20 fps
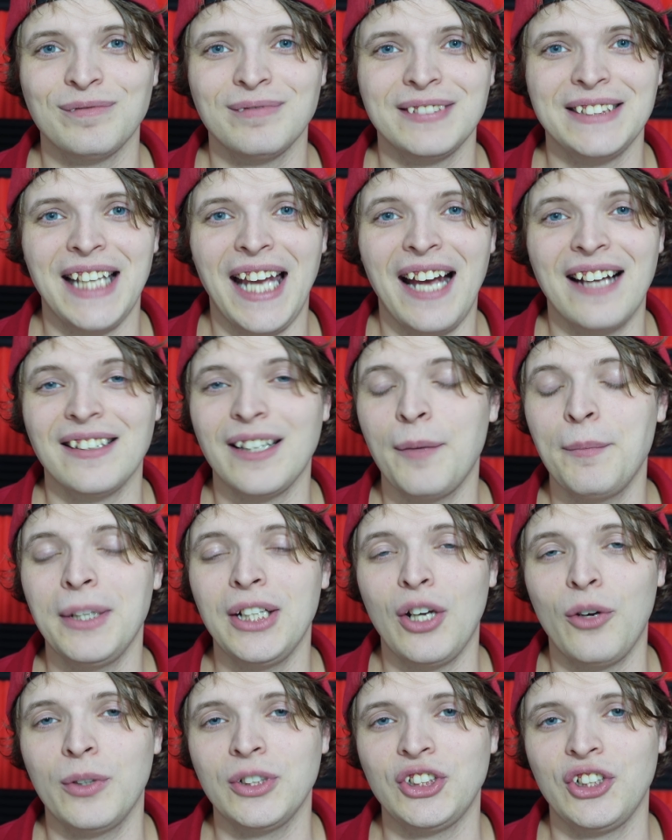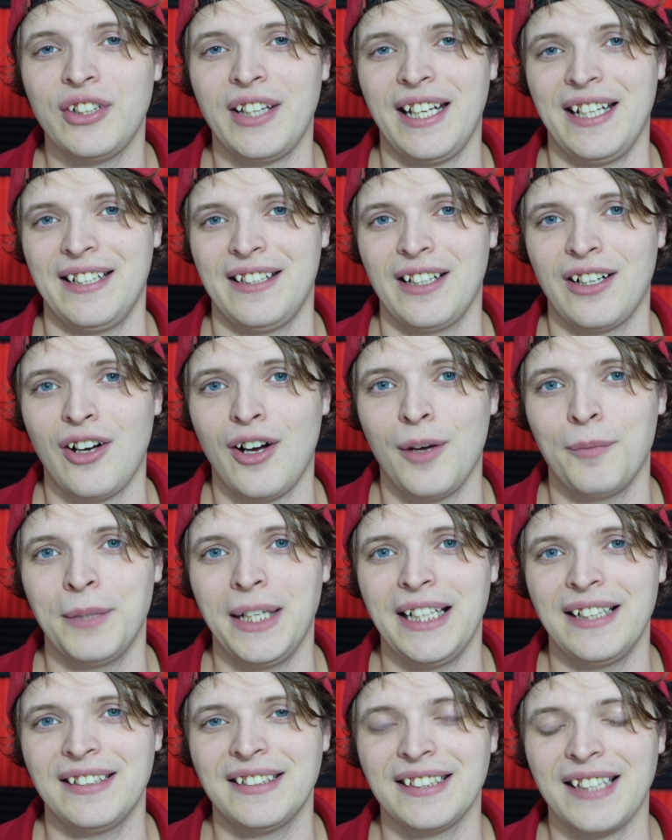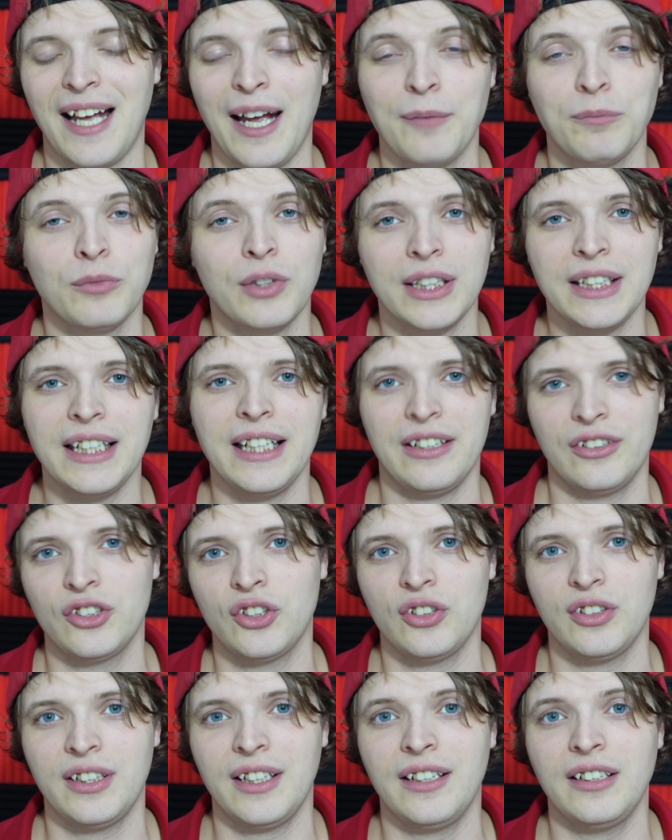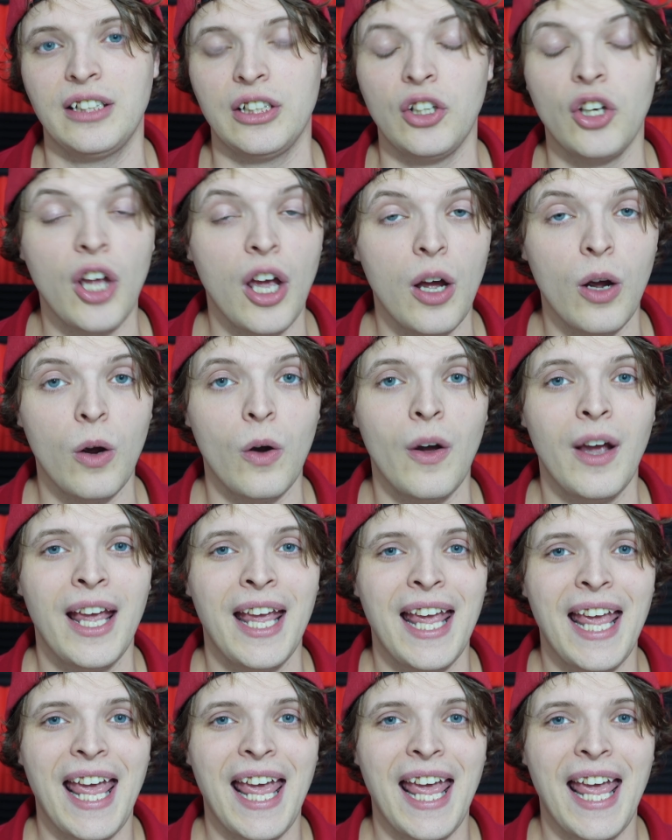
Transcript: yeah, let me know what you think in the comments. I'm really interested to know.